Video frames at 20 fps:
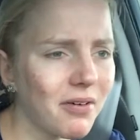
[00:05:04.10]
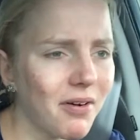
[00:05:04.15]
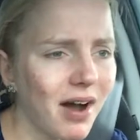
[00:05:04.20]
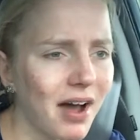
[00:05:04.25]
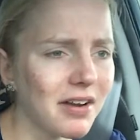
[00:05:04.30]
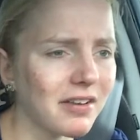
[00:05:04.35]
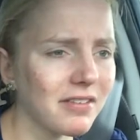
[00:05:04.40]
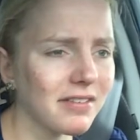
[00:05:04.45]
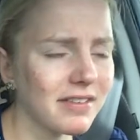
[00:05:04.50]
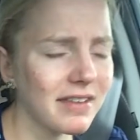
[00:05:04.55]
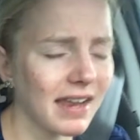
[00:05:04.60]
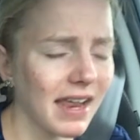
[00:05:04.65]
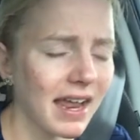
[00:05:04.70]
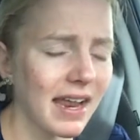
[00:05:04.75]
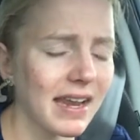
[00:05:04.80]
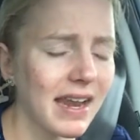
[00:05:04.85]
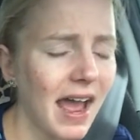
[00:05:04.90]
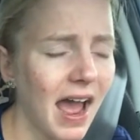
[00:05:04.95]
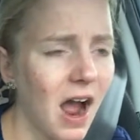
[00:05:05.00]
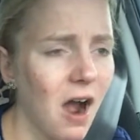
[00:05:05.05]
don't
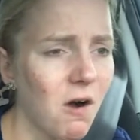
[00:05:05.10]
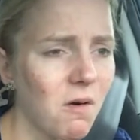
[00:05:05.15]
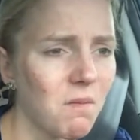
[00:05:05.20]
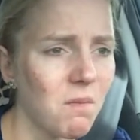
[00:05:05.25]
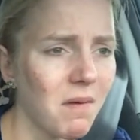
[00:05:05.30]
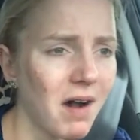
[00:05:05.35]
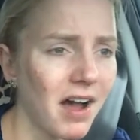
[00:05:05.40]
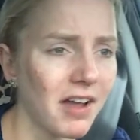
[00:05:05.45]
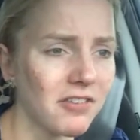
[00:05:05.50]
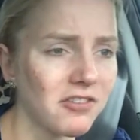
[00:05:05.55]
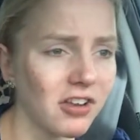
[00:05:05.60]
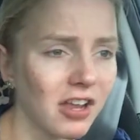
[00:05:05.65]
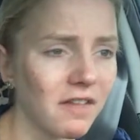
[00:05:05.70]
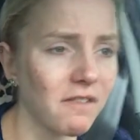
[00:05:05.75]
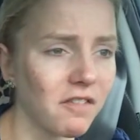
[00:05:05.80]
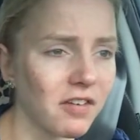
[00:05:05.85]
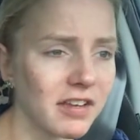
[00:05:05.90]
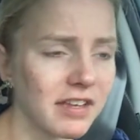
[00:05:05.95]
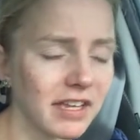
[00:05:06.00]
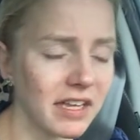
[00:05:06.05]
understand how much
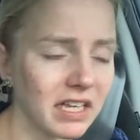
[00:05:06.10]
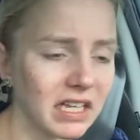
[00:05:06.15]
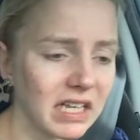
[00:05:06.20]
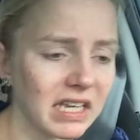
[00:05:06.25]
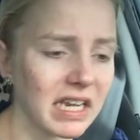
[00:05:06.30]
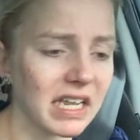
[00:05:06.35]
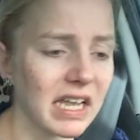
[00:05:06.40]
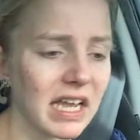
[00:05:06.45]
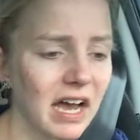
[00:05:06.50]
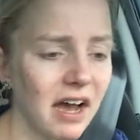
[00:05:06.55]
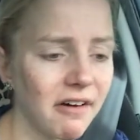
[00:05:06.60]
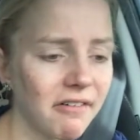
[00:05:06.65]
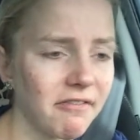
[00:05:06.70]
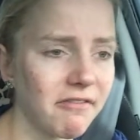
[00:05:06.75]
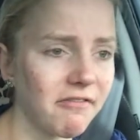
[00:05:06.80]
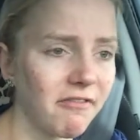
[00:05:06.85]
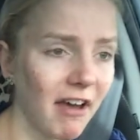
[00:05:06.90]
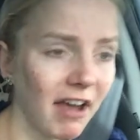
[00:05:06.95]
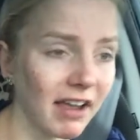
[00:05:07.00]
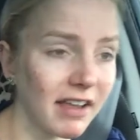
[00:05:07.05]
infertility
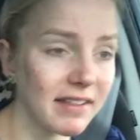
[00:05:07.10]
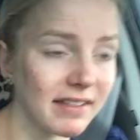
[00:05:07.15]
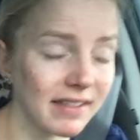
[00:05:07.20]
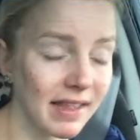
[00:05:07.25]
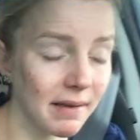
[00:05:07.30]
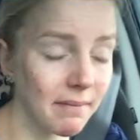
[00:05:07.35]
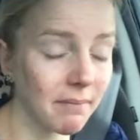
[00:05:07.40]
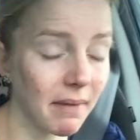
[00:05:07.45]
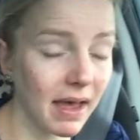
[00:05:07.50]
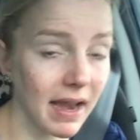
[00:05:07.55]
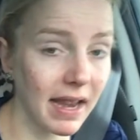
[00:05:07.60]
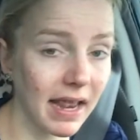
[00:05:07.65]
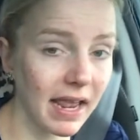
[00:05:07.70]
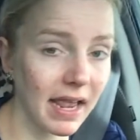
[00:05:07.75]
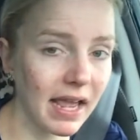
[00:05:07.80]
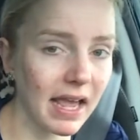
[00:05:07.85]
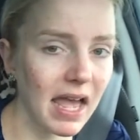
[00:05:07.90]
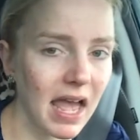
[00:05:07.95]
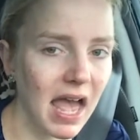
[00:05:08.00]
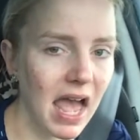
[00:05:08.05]
affects somebody.
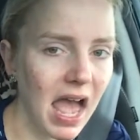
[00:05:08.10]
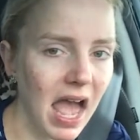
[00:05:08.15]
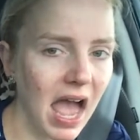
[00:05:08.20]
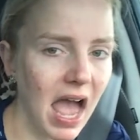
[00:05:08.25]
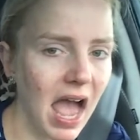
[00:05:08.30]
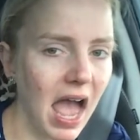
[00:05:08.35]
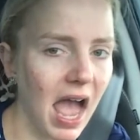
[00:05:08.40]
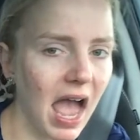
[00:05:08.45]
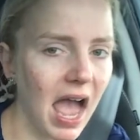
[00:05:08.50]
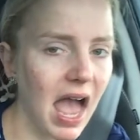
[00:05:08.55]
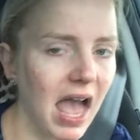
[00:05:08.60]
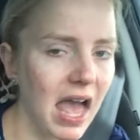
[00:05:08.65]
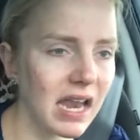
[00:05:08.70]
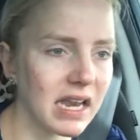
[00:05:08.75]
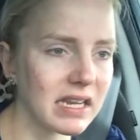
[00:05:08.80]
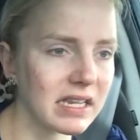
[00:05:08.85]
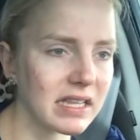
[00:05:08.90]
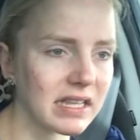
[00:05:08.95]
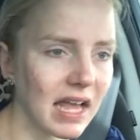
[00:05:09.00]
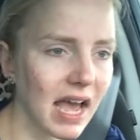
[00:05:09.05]

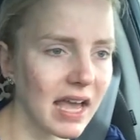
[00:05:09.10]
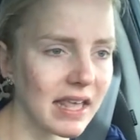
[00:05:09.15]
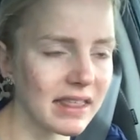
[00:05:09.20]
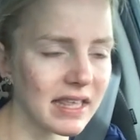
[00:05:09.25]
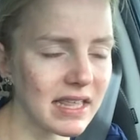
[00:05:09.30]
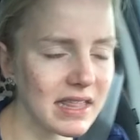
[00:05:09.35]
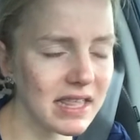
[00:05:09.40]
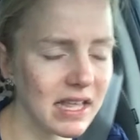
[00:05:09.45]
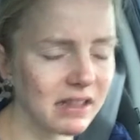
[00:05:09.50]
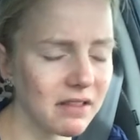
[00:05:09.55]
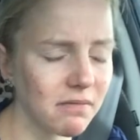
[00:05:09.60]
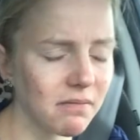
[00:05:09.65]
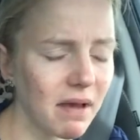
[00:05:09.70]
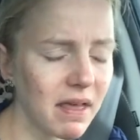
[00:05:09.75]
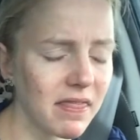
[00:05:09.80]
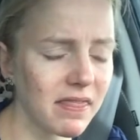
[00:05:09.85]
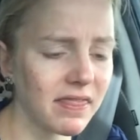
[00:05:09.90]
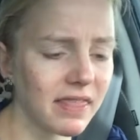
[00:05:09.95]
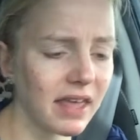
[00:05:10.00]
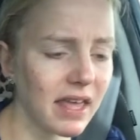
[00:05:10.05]
And I think that's
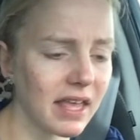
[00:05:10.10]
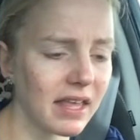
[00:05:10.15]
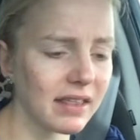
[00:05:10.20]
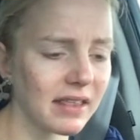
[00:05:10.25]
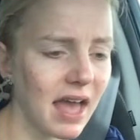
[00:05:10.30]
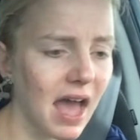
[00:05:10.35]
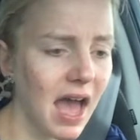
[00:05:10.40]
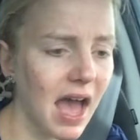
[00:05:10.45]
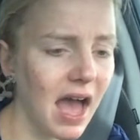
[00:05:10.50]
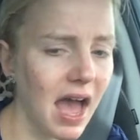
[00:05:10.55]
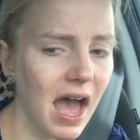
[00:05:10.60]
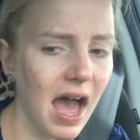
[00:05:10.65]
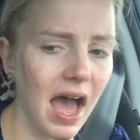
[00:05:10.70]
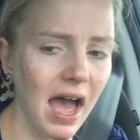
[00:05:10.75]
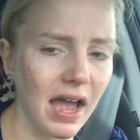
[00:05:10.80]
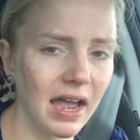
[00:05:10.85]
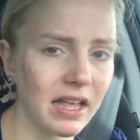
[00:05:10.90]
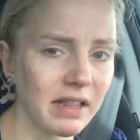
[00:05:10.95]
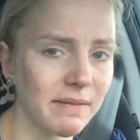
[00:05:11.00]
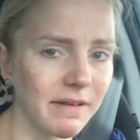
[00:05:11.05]
one thing that
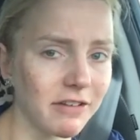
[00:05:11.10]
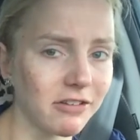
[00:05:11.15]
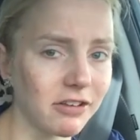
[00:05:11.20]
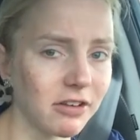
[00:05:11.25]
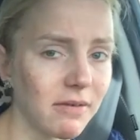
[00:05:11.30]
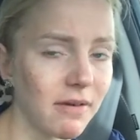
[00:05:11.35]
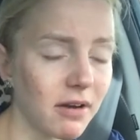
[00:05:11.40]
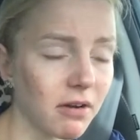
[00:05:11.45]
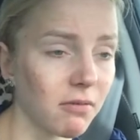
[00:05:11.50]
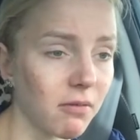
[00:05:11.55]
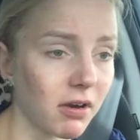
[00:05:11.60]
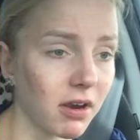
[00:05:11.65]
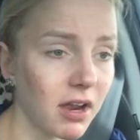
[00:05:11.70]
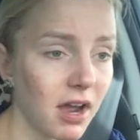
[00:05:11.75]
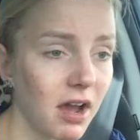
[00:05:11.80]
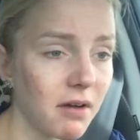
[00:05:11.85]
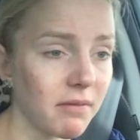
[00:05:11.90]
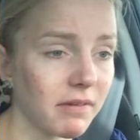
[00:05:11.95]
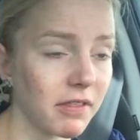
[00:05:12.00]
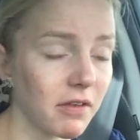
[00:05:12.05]
I especially want to work
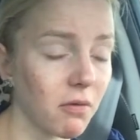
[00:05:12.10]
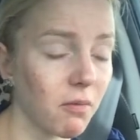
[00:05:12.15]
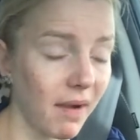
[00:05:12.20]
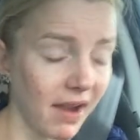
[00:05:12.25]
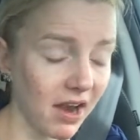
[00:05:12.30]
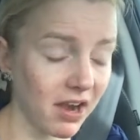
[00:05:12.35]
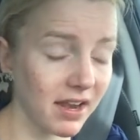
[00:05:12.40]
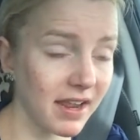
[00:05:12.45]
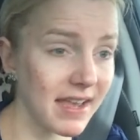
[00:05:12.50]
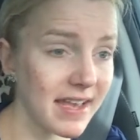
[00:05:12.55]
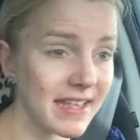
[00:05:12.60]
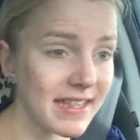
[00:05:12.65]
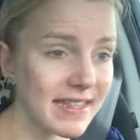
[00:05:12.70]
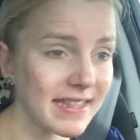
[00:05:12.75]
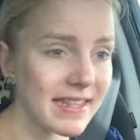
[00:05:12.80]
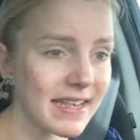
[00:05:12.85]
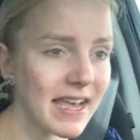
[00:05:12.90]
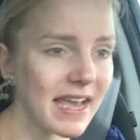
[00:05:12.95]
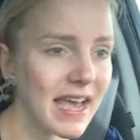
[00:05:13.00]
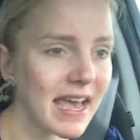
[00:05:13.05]
on with awareness
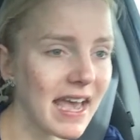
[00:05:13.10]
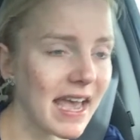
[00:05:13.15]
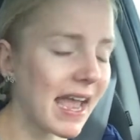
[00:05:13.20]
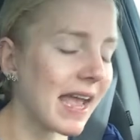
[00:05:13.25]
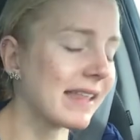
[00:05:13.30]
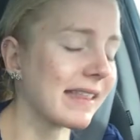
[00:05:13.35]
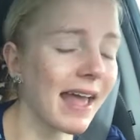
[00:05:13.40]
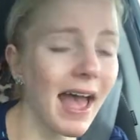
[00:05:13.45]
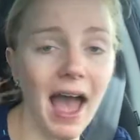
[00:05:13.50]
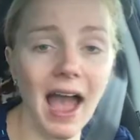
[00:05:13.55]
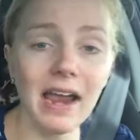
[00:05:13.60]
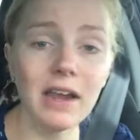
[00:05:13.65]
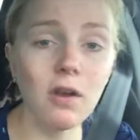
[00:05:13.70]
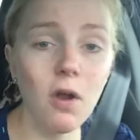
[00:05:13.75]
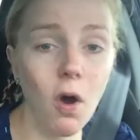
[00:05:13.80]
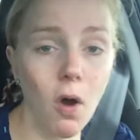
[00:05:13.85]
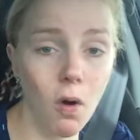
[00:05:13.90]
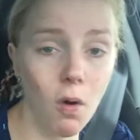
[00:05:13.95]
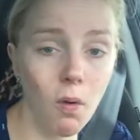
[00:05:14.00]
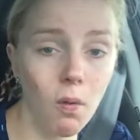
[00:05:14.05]
is I
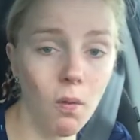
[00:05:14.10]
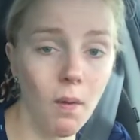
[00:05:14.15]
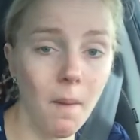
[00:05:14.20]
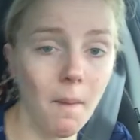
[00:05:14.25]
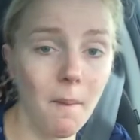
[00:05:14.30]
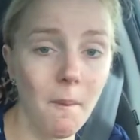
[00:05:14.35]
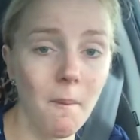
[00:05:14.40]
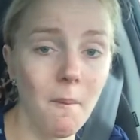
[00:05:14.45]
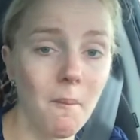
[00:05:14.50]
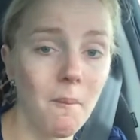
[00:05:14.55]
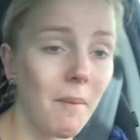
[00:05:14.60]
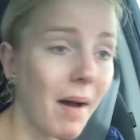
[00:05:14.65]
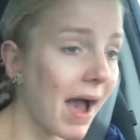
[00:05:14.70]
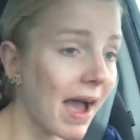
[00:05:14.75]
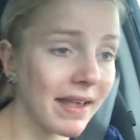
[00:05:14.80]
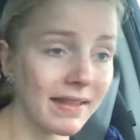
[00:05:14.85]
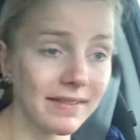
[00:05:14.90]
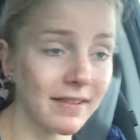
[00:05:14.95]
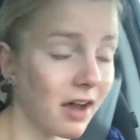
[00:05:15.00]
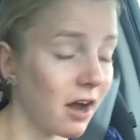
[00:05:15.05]
know
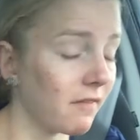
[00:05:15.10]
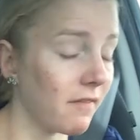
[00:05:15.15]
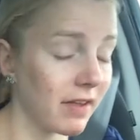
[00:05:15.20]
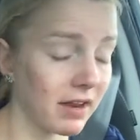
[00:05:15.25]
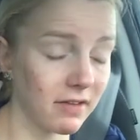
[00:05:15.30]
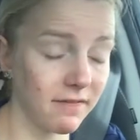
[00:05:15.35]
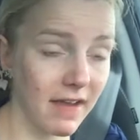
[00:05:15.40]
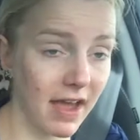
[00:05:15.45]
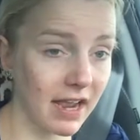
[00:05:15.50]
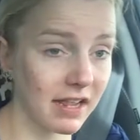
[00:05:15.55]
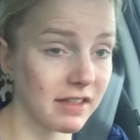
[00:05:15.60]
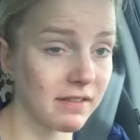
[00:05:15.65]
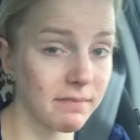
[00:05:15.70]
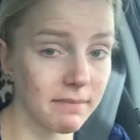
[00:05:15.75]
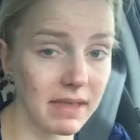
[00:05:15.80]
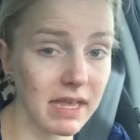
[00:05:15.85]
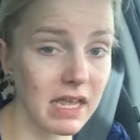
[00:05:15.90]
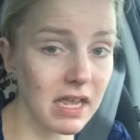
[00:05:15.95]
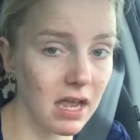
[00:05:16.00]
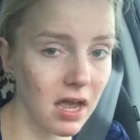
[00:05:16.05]
myself it affects
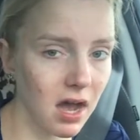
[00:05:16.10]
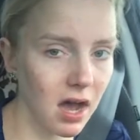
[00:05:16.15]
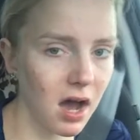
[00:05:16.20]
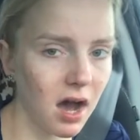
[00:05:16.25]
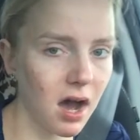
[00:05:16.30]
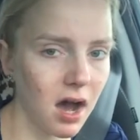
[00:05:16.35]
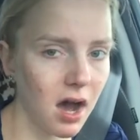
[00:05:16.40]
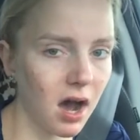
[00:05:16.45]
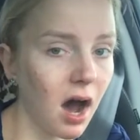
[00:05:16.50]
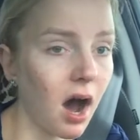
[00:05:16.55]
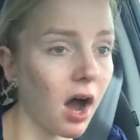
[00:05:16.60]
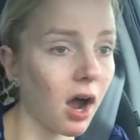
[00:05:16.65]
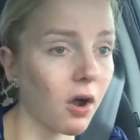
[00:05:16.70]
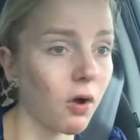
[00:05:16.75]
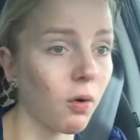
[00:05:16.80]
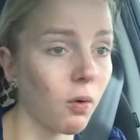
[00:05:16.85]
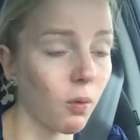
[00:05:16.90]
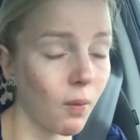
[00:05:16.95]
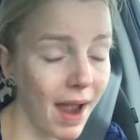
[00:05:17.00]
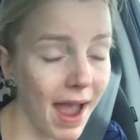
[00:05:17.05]
me a
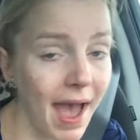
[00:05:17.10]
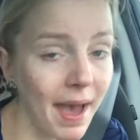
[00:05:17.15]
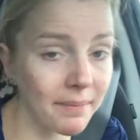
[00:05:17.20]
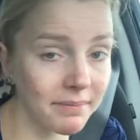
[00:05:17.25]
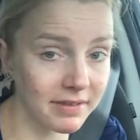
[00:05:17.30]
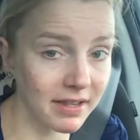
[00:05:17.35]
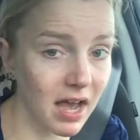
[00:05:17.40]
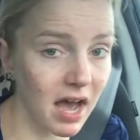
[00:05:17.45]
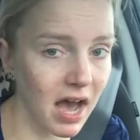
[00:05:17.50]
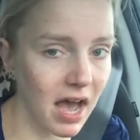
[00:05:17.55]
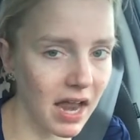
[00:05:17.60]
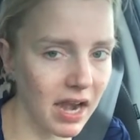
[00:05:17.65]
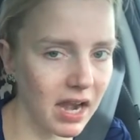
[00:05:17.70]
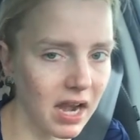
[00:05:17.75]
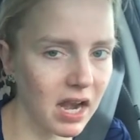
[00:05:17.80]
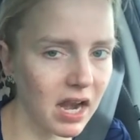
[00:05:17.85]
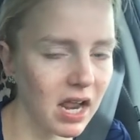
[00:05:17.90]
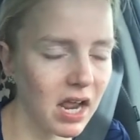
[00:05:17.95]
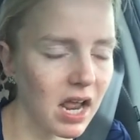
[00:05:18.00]
crap ton.